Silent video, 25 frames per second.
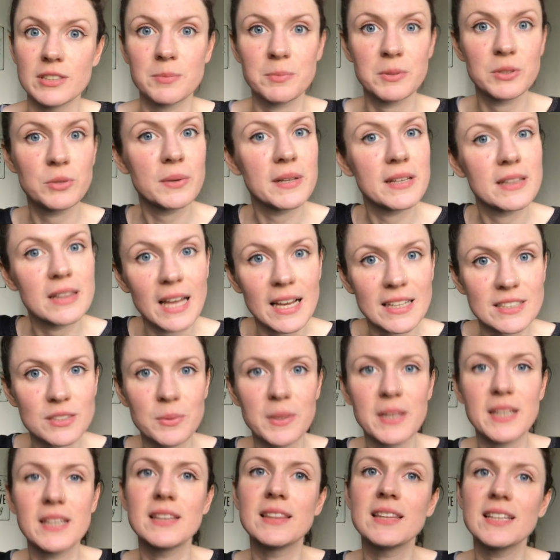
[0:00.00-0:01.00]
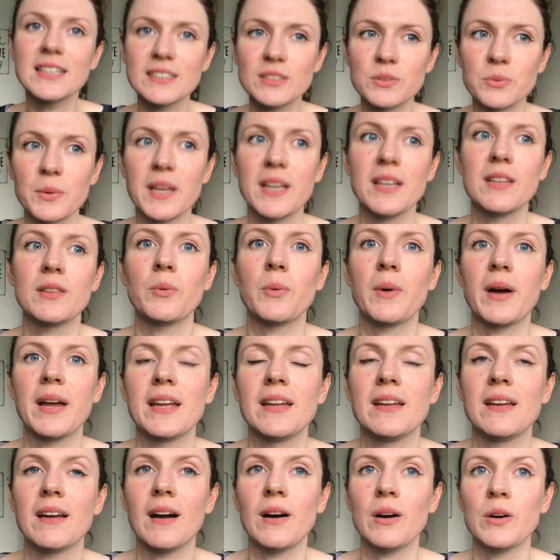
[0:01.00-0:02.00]
between last week and this week, the
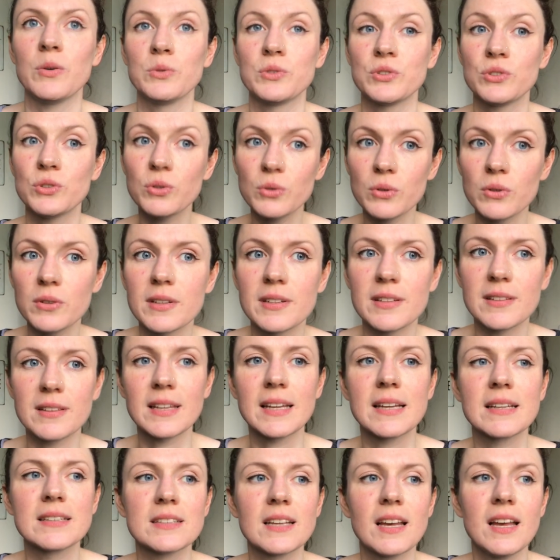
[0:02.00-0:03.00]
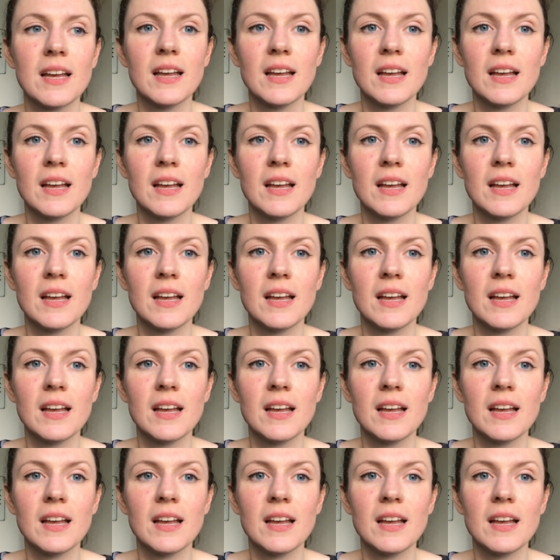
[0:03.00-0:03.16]
way I was talking and things?